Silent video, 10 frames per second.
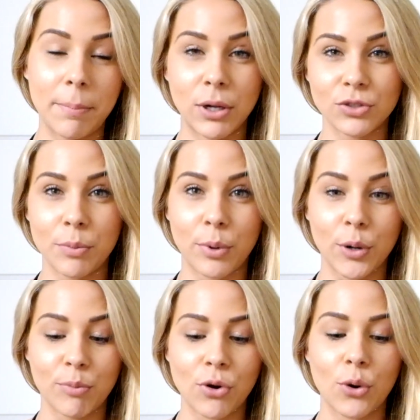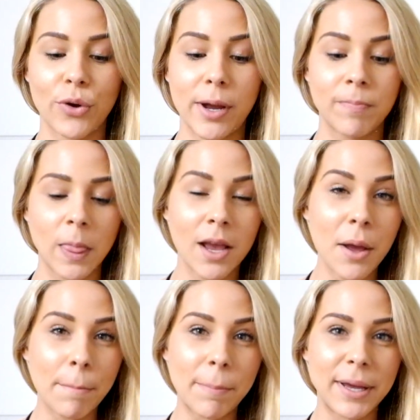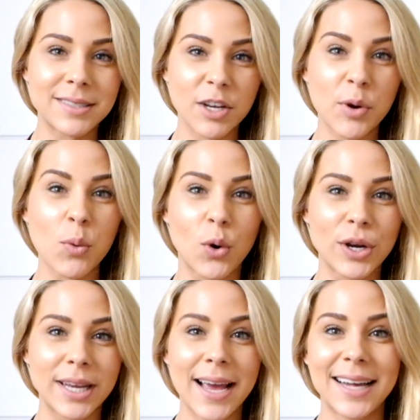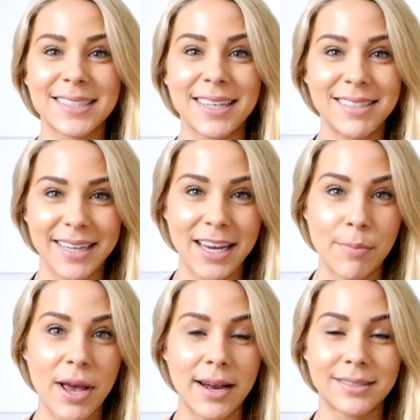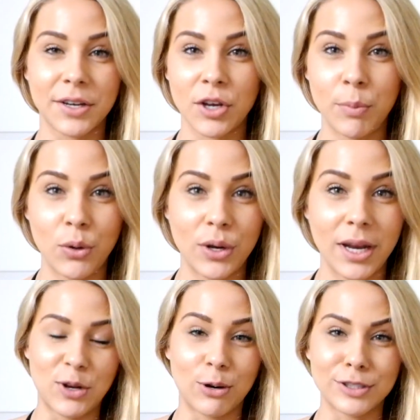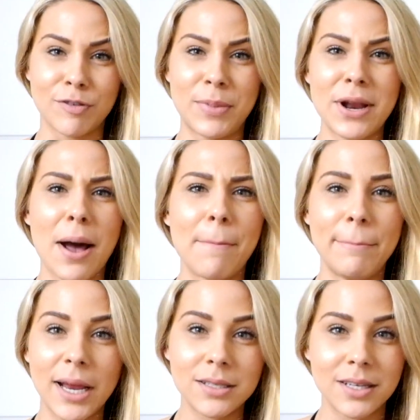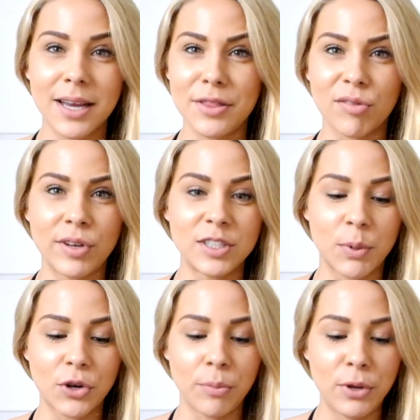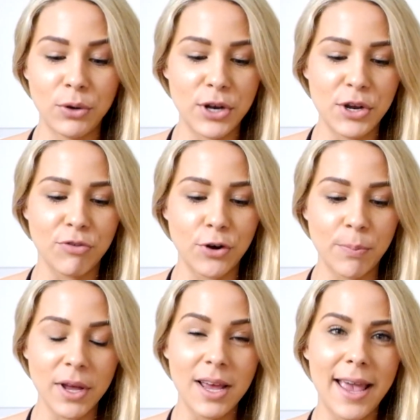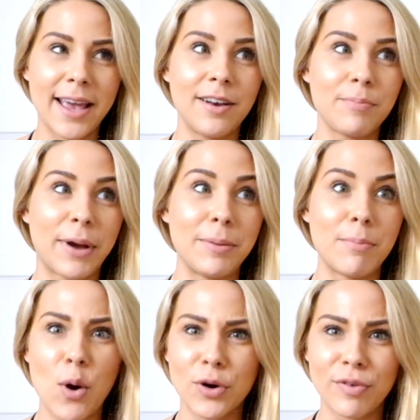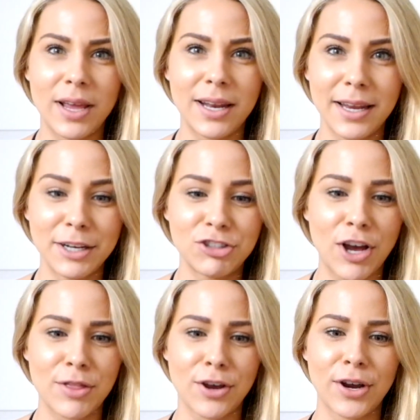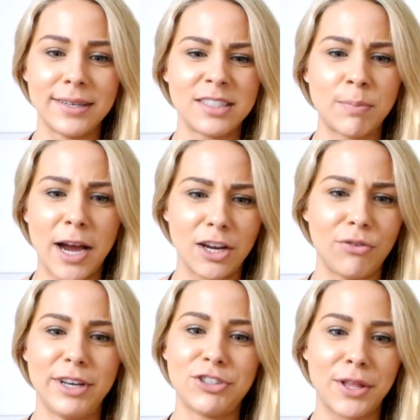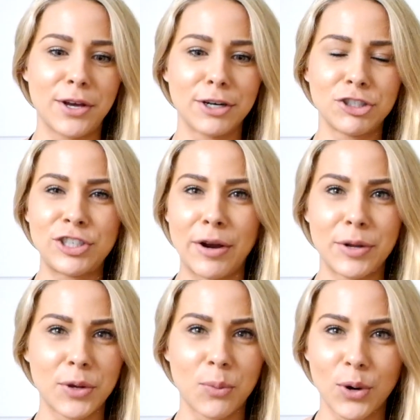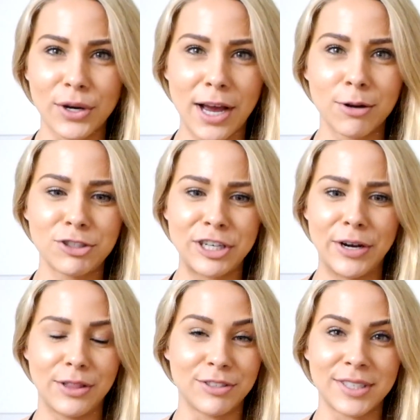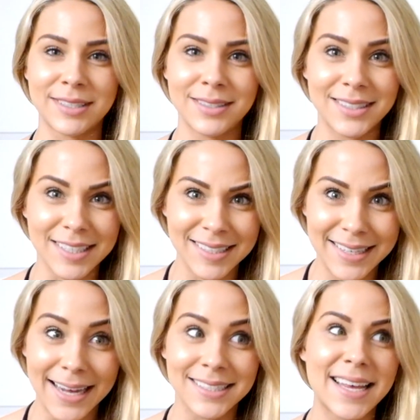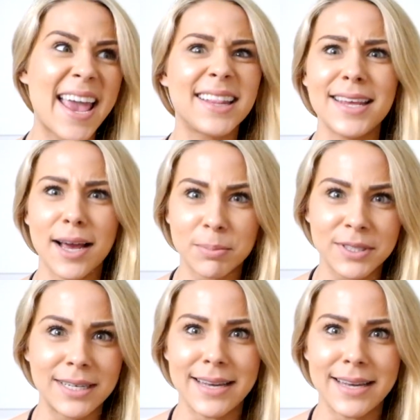build and burn program, but basically we're working as a team and as a community. Girls have been amazing in the Facebook community group, and by motivating each other, inspiring each other, sharing their workout, sharing the success and the ups and